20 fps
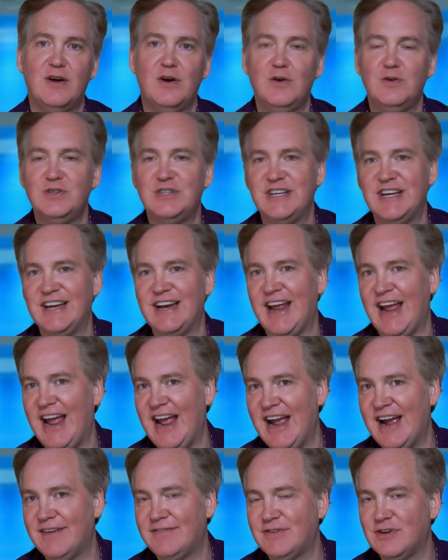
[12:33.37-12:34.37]
goes in
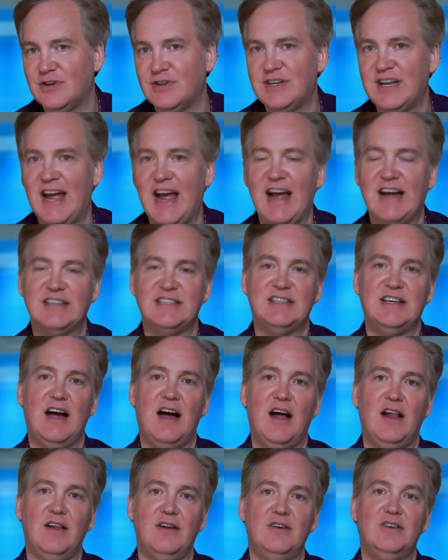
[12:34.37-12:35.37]
after tax
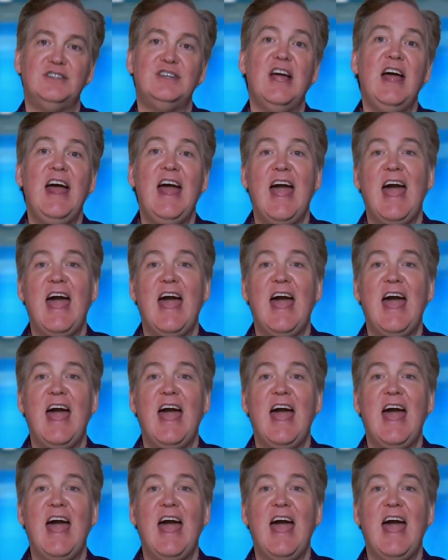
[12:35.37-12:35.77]
dollars,